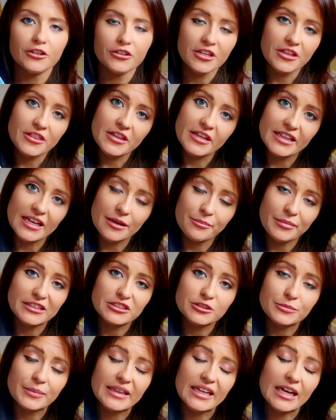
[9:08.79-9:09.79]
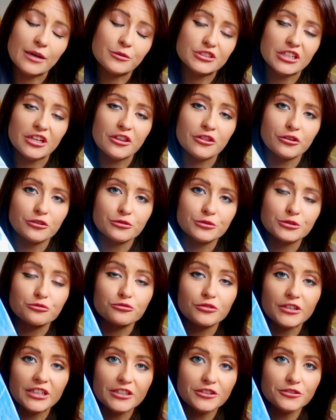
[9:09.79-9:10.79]
Another thing that I picked up in there, which I thought
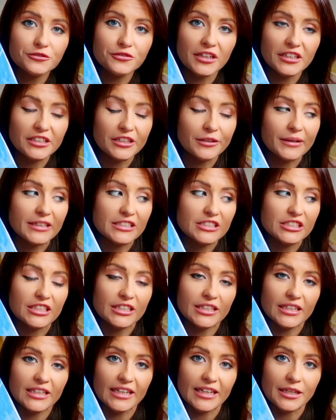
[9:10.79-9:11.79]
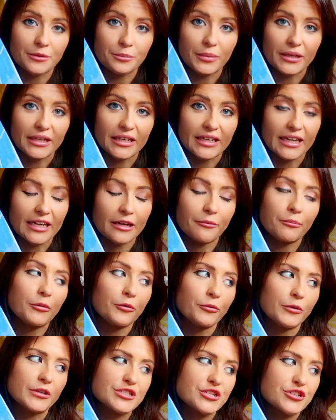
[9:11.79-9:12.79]
was really good value actually in B&M,
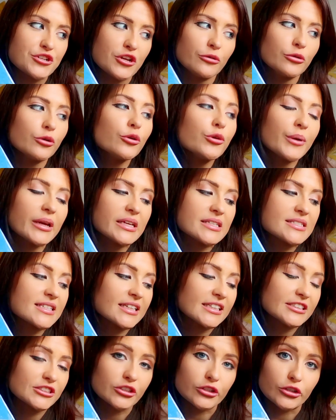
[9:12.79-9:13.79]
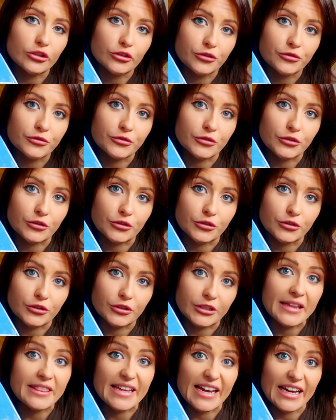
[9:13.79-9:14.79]
which you don't always think to look for
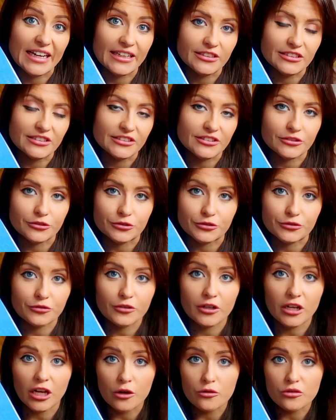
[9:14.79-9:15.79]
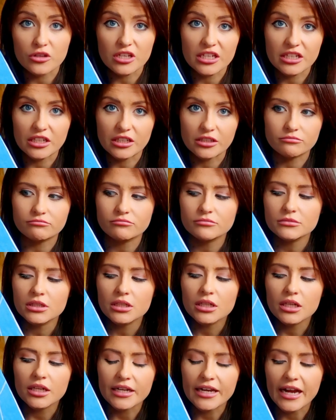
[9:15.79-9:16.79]
in there, these sort of clothing and
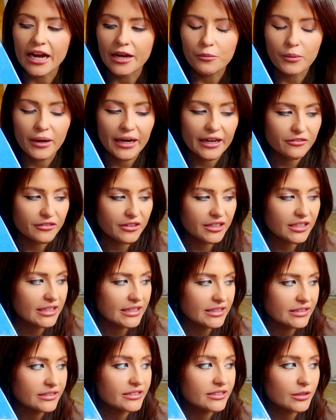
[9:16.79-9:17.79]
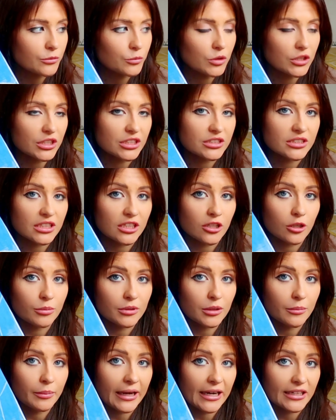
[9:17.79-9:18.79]
nightwear and things was a
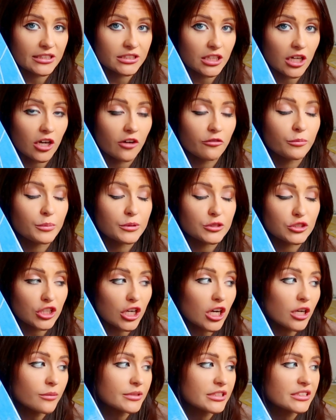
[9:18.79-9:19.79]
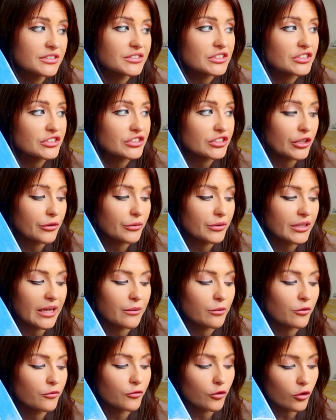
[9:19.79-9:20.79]
couple of packs of pajamas. So
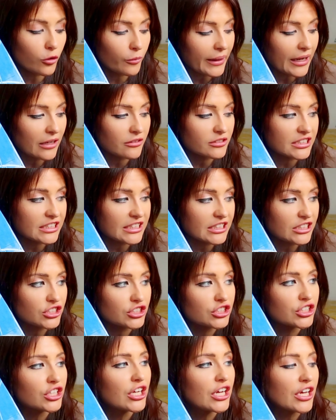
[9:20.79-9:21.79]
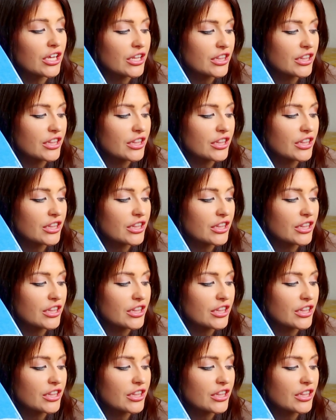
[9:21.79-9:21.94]
they were £4 each.